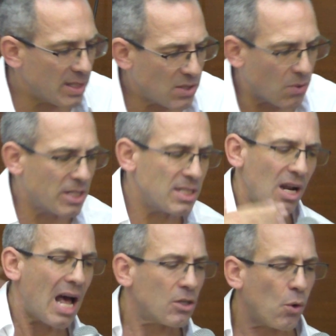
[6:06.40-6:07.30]
So there's a
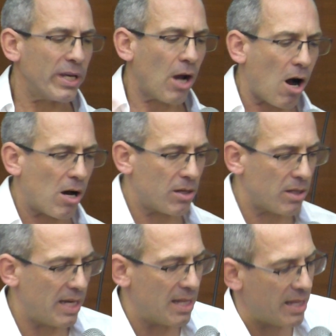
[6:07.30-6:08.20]
lot going
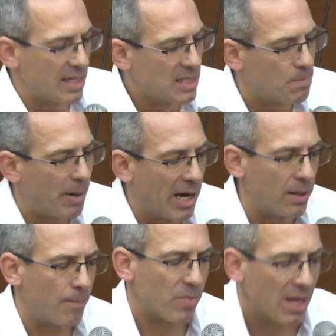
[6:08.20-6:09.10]
on in this, but